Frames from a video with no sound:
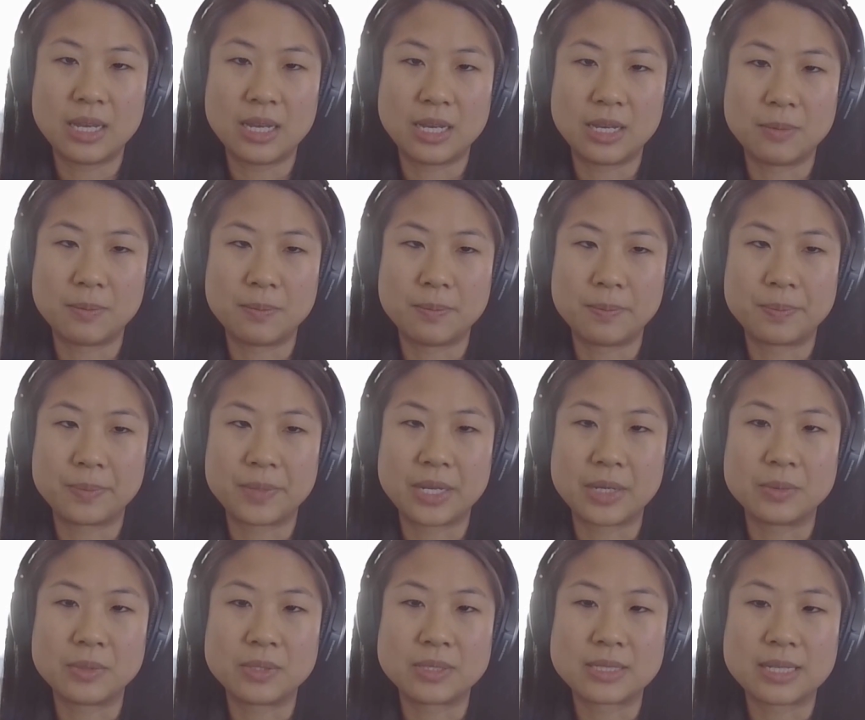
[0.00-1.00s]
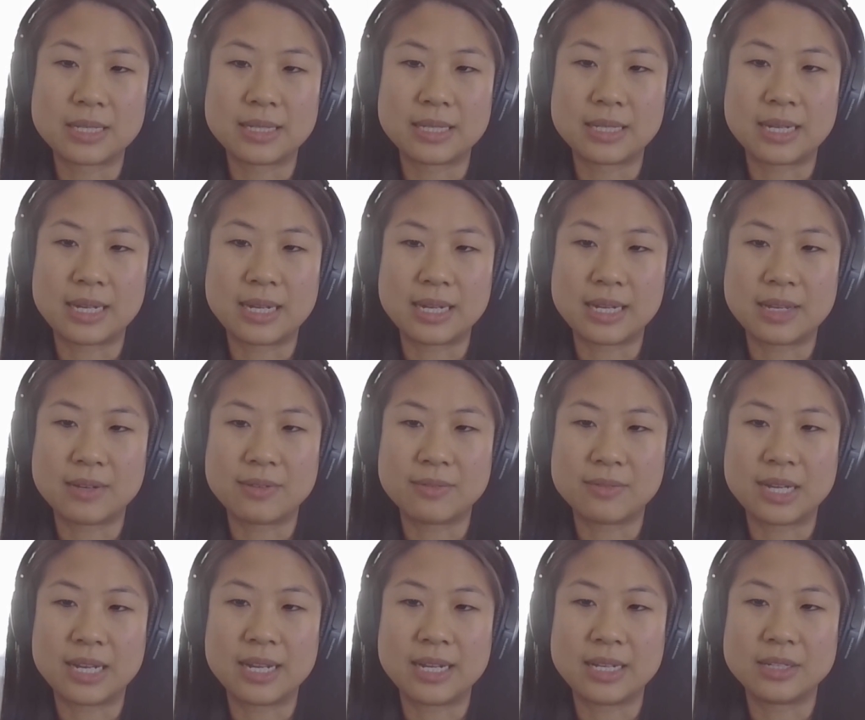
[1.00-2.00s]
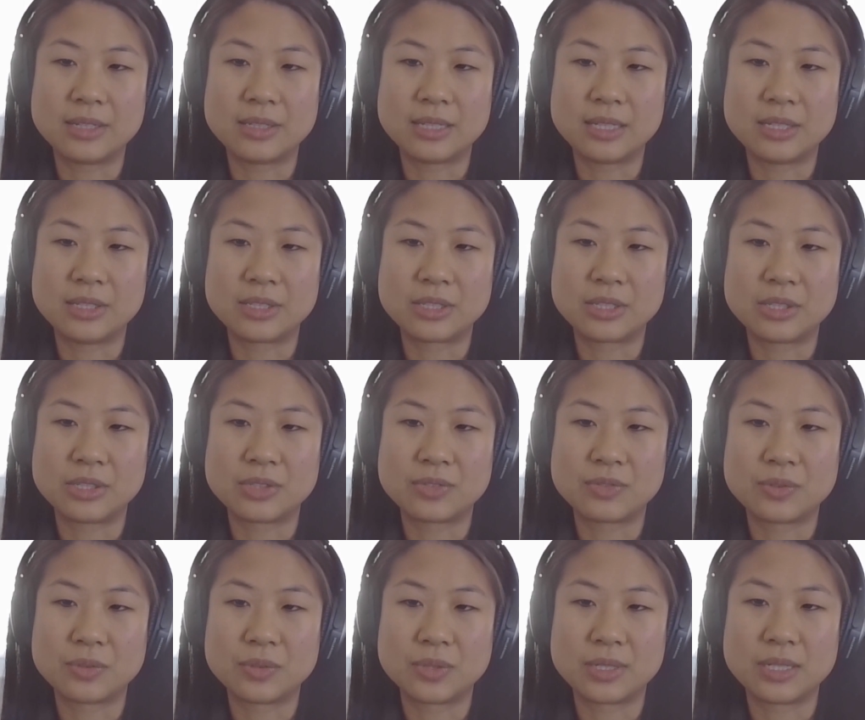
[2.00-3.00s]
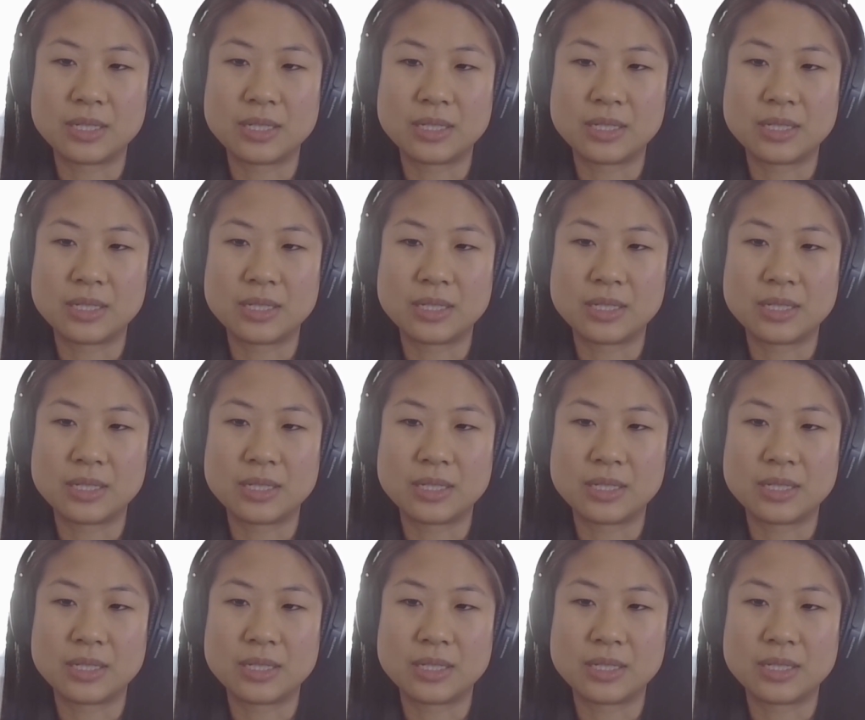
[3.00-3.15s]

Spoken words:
I will say that I have hired interns for